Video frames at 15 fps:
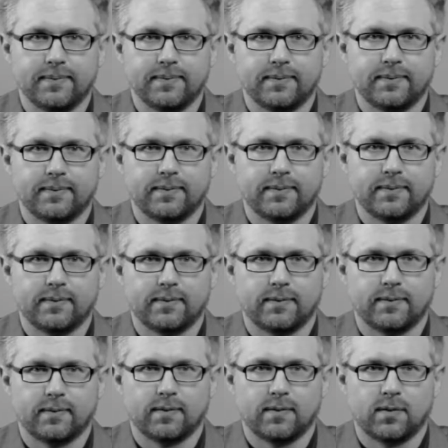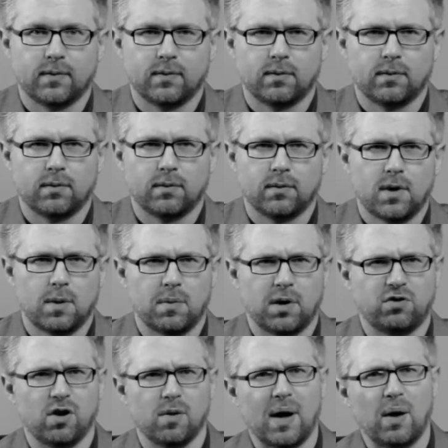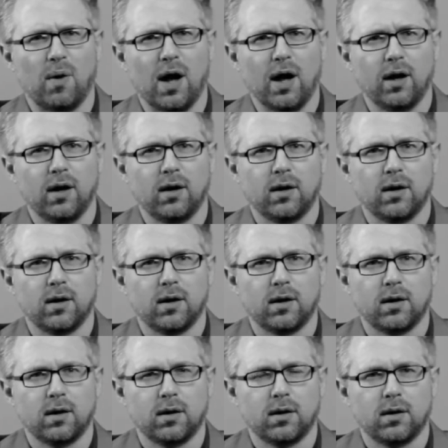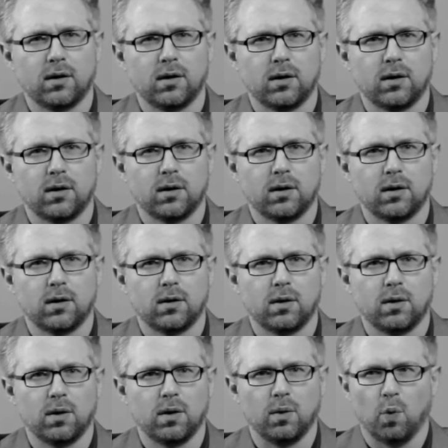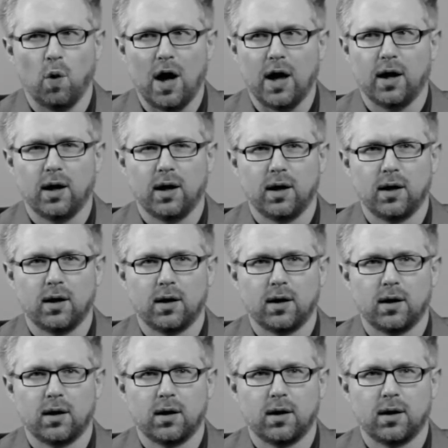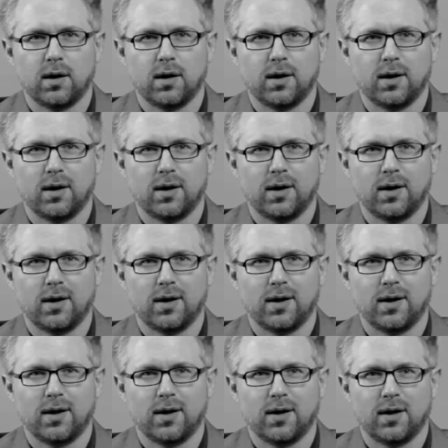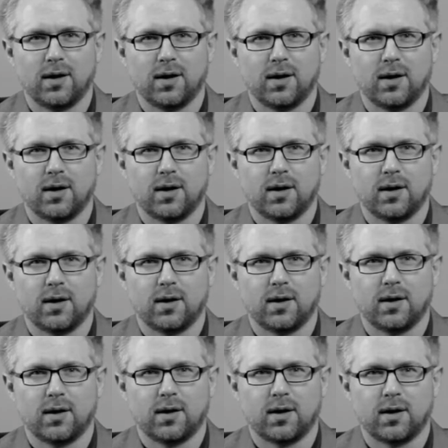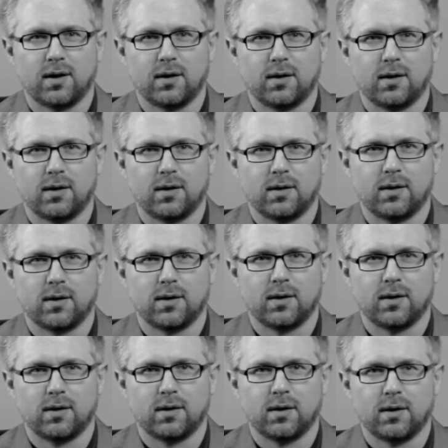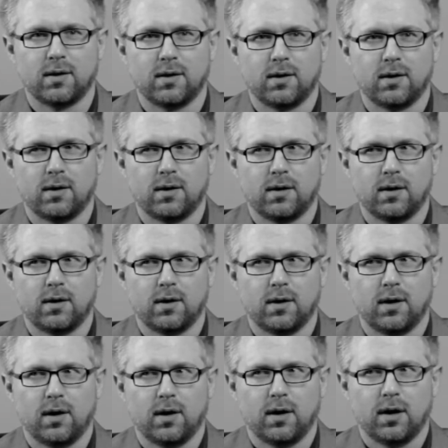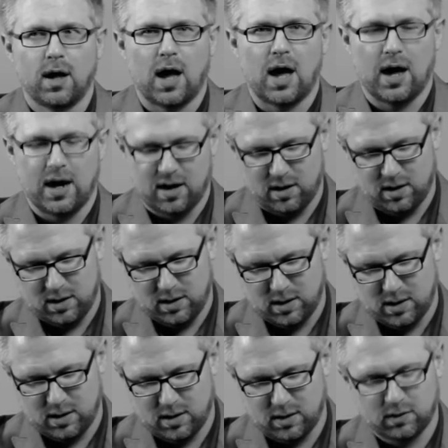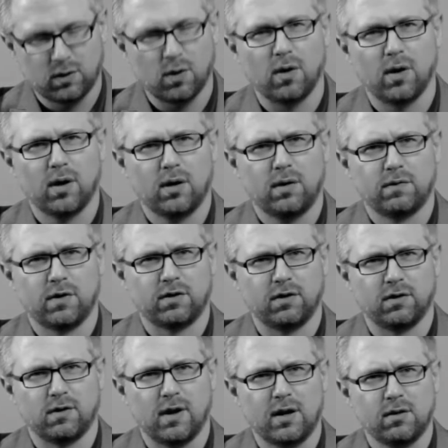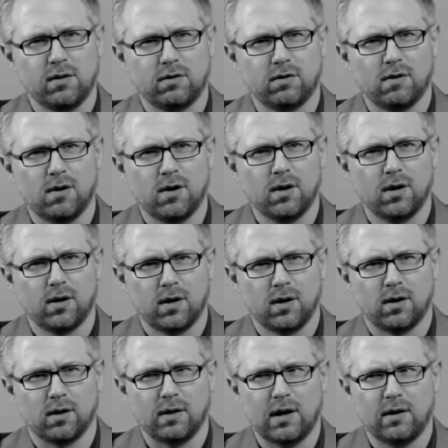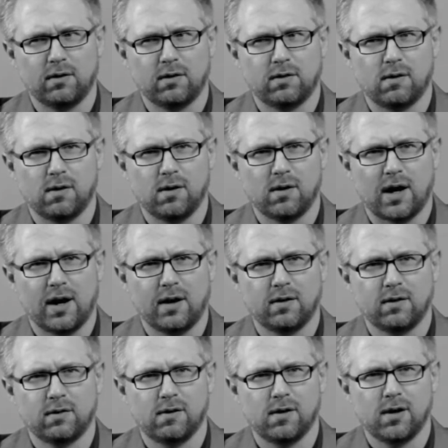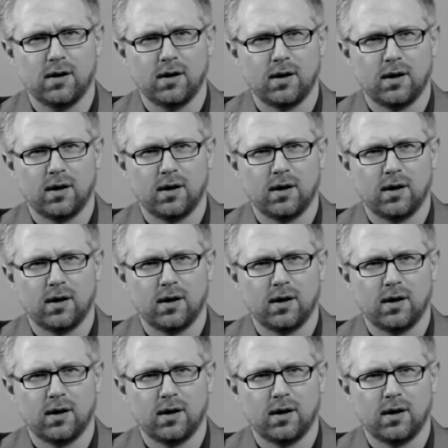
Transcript: Uh, Unsure about what? That. What? You want to say higher, not greater? Higher the score versus greater the score? The greater the score, the higher the score?